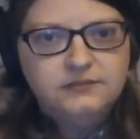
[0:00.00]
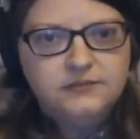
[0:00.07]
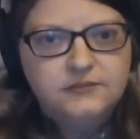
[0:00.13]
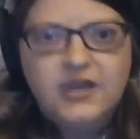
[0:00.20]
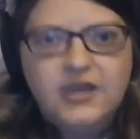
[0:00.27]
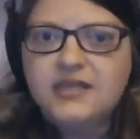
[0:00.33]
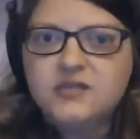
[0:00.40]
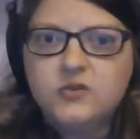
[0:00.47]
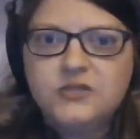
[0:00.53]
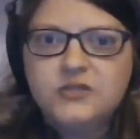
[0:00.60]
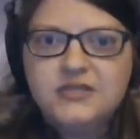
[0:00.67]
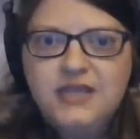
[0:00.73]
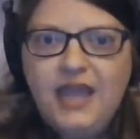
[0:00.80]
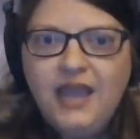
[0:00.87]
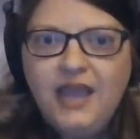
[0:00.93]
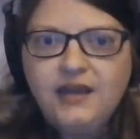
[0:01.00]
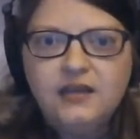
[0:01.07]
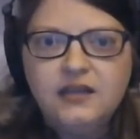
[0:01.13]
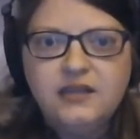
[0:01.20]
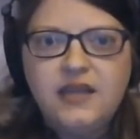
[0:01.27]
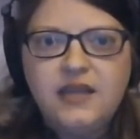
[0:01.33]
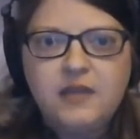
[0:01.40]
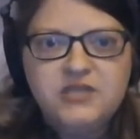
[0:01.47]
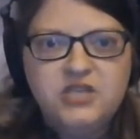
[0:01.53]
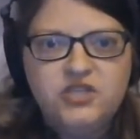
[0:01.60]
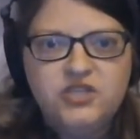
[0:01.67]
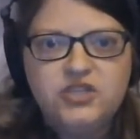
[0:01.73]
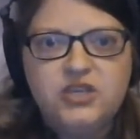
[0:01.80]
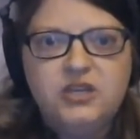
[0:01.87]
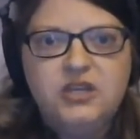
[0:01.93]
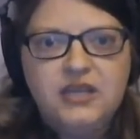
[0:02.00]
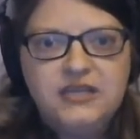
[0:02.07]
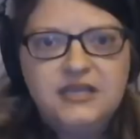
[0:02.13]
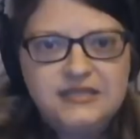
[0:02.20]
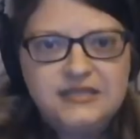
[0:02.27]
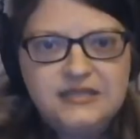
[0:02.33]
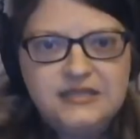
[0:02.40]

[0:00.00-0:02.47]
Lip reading: Okay, so technically that petition is